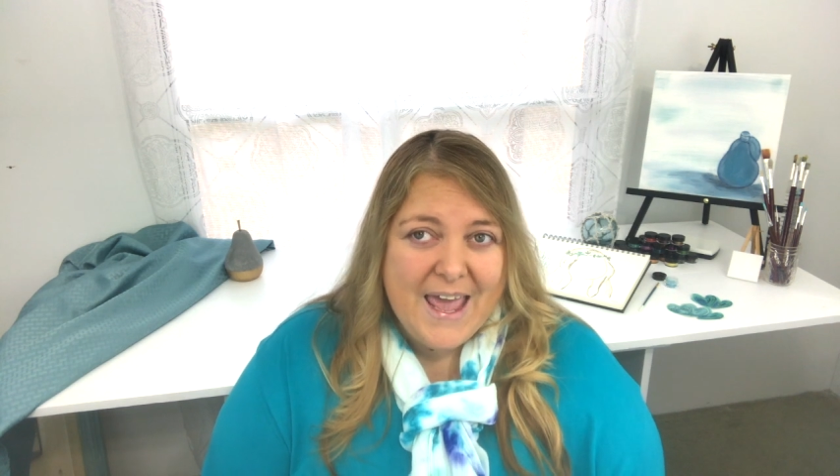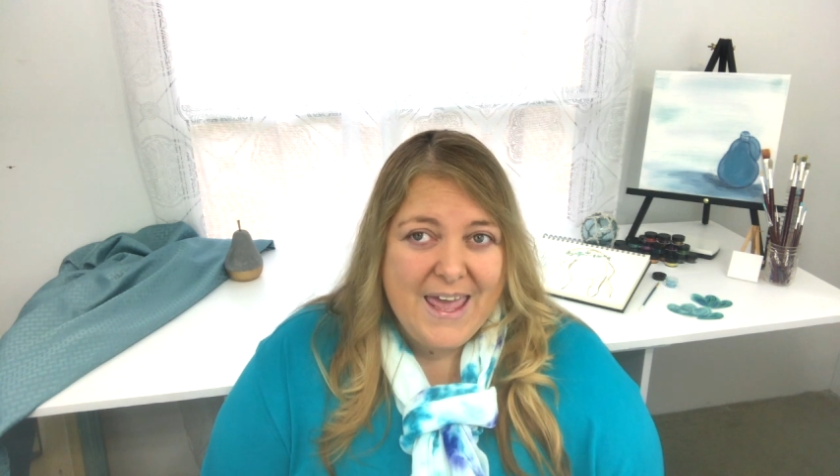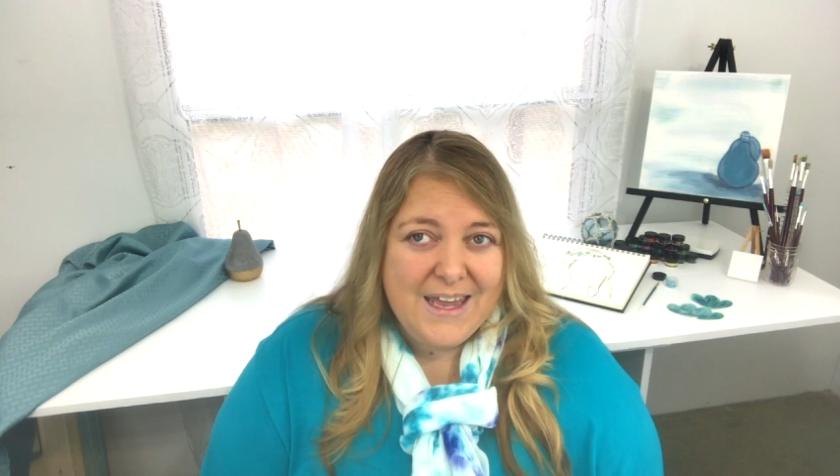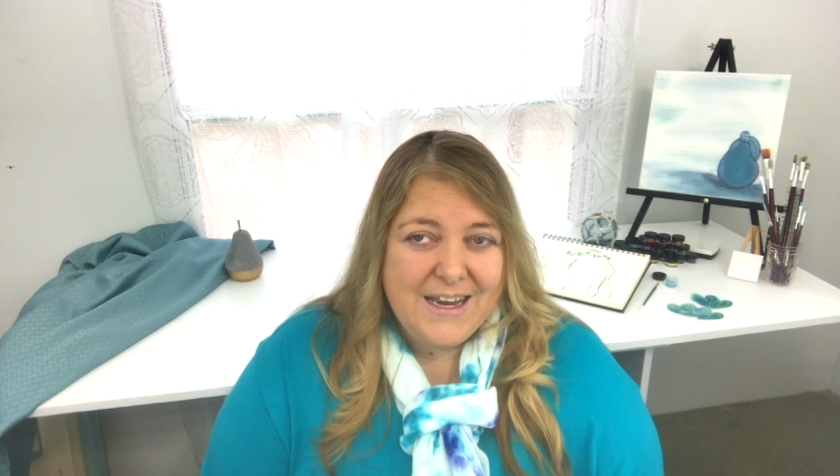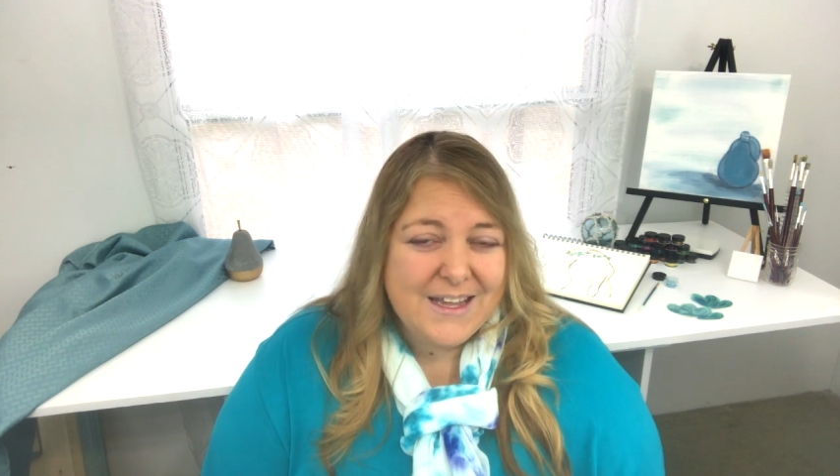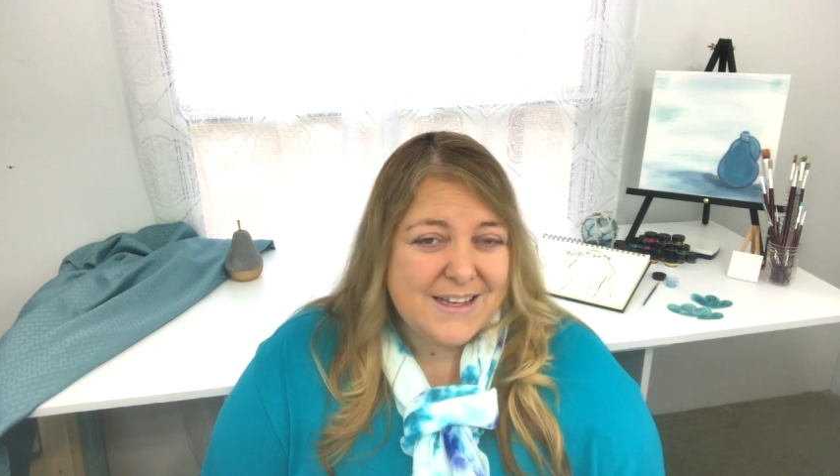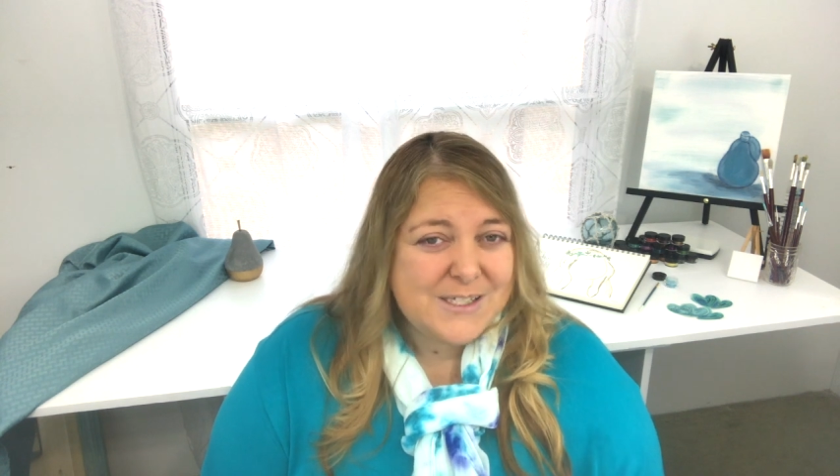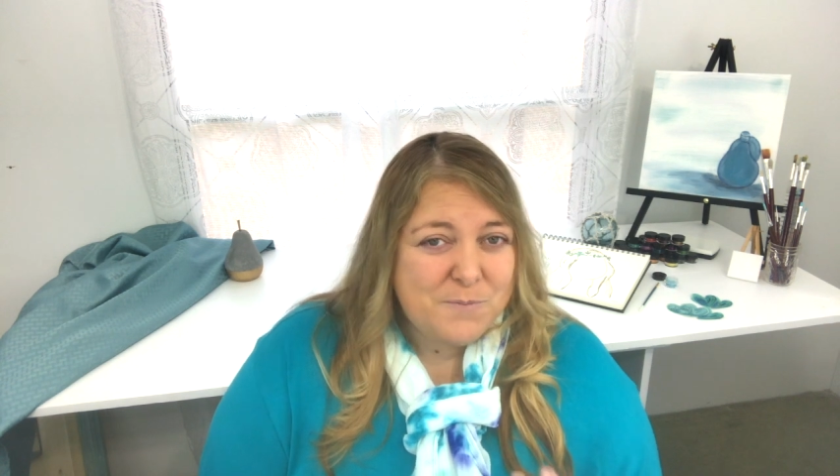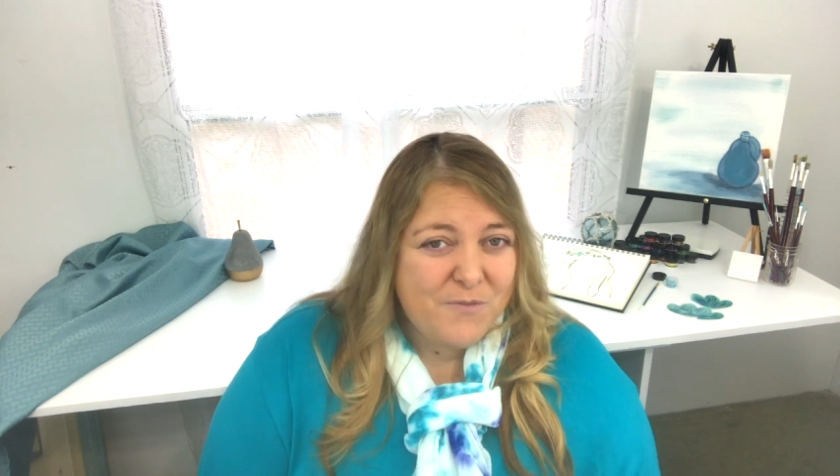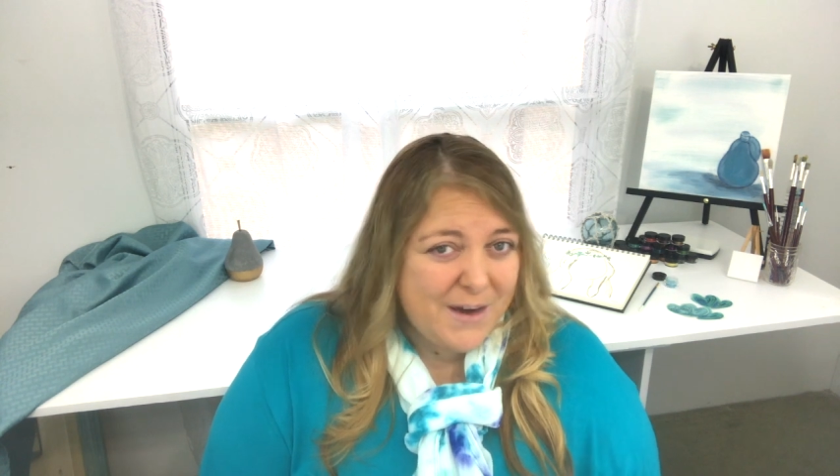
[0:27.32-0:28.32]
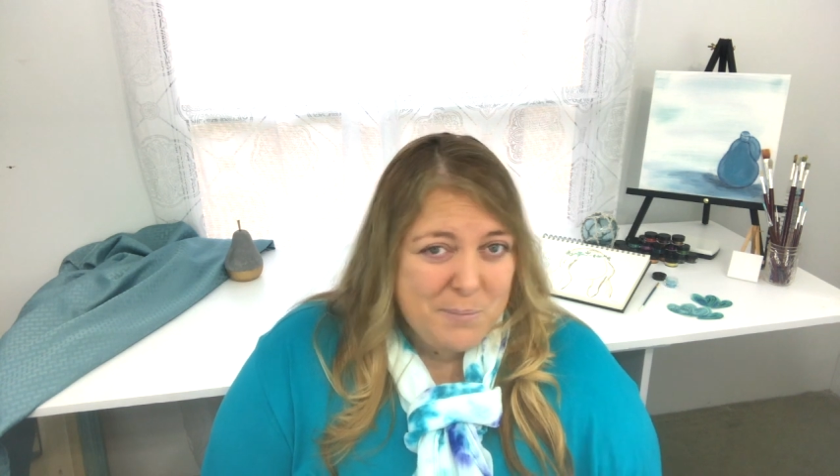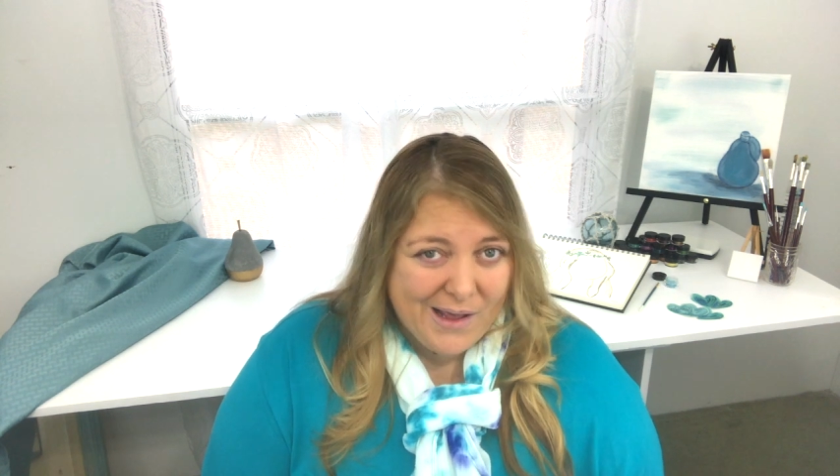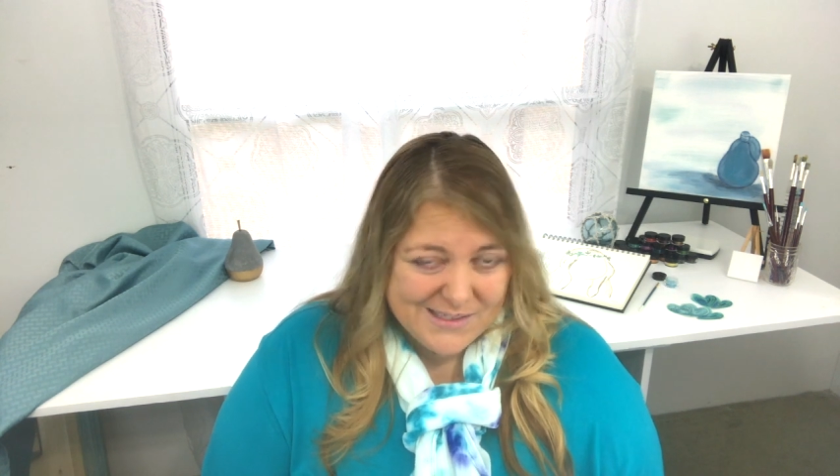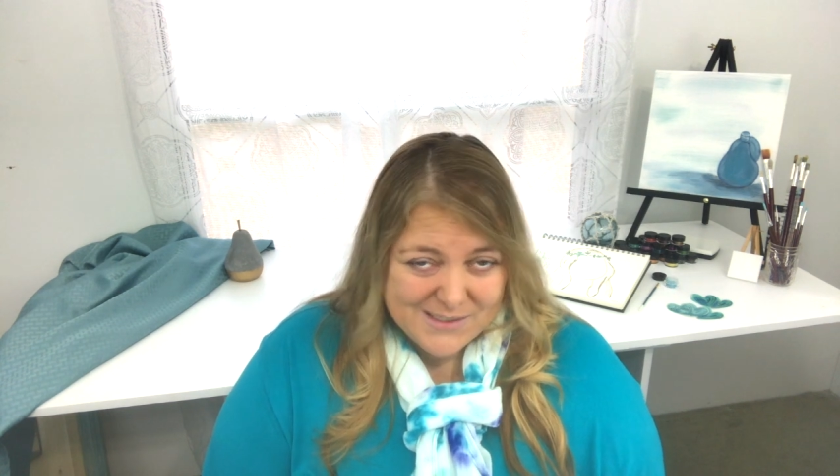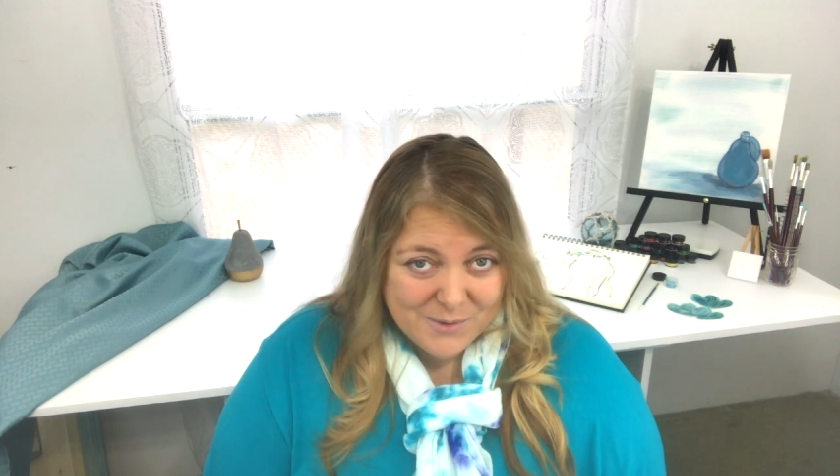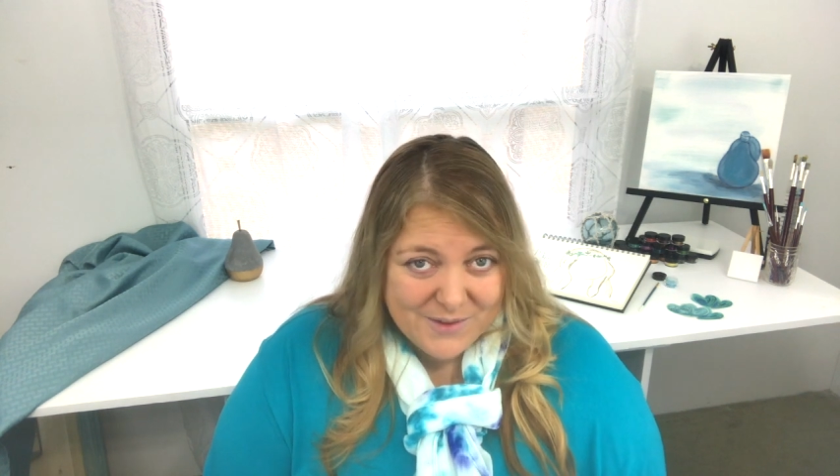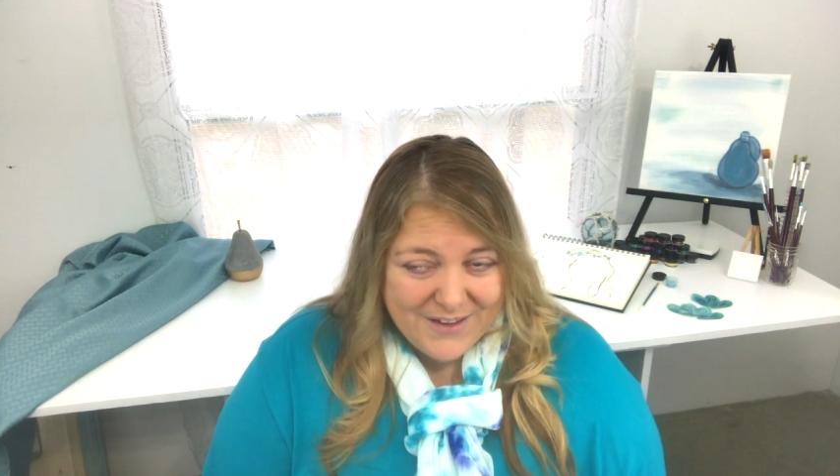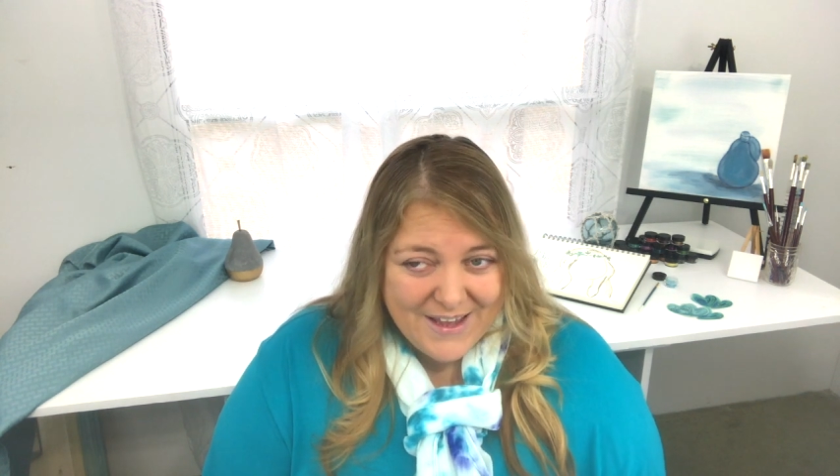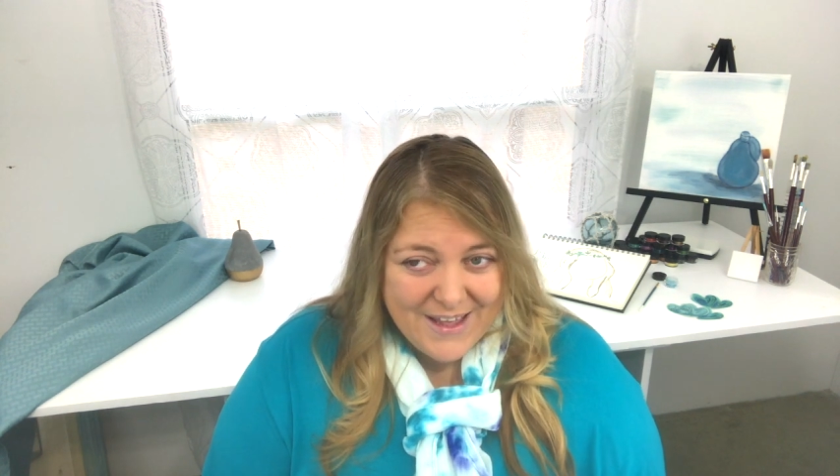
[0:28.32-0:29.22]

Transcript: And it's very possible,